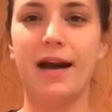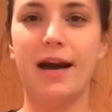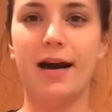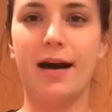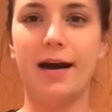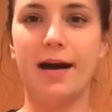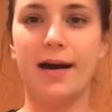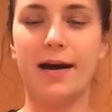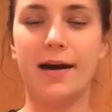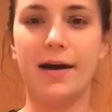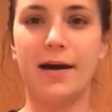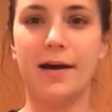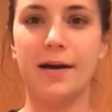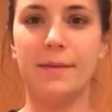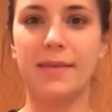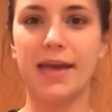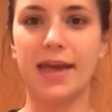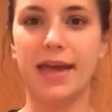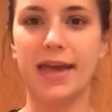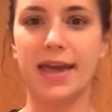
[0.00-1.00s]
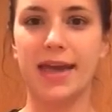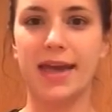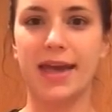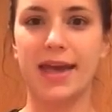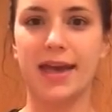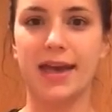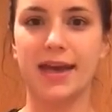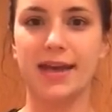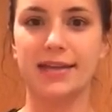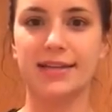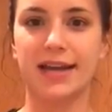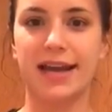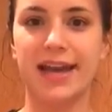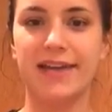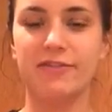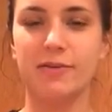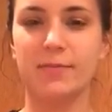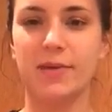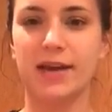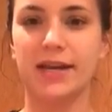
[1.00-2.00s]
And hi,
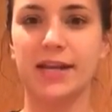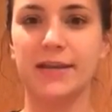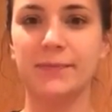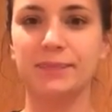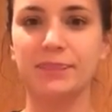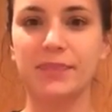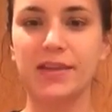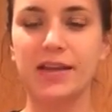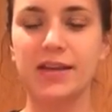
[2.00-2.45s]
everybody.